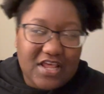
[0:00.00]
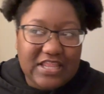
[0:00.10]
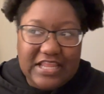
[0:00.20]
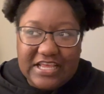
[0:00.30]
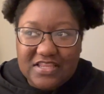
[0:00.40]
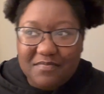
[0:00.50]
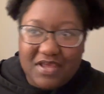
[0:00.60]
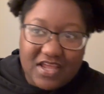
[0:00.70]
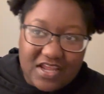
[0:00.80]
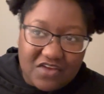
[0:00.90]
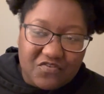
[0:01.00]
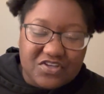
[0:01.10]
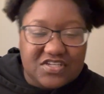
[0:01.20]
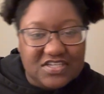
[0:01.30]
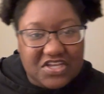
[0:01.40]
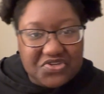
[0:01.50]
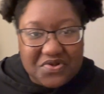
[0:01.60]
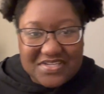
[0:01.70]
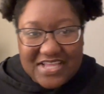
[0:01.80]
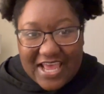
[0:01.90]
in like the beginning versus like
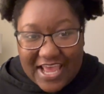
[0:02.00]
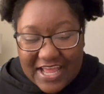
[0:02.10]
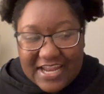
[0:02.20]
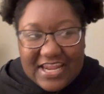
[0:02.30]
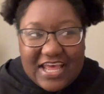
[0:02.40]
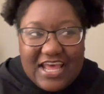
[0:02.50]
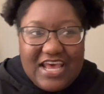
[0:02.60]
towards the end.